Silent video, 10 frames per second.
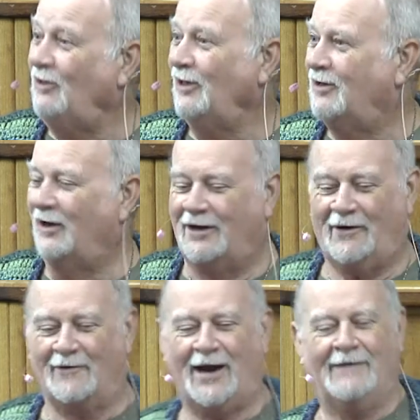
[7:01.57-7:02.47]
You're really
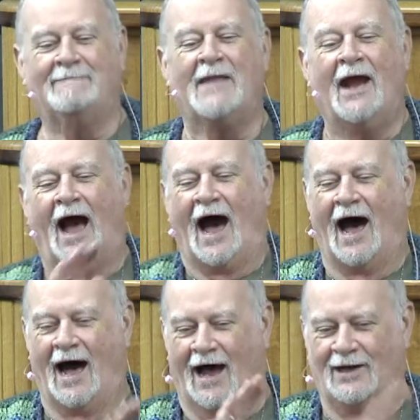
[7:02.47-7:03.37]
good. All right.
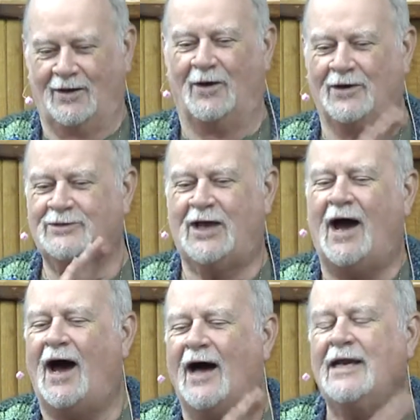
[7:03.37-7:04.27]
Ah,
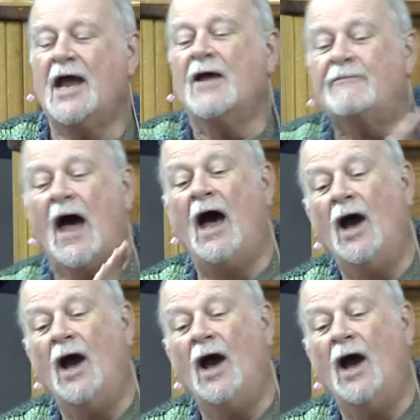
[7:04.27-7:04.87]
Lord God,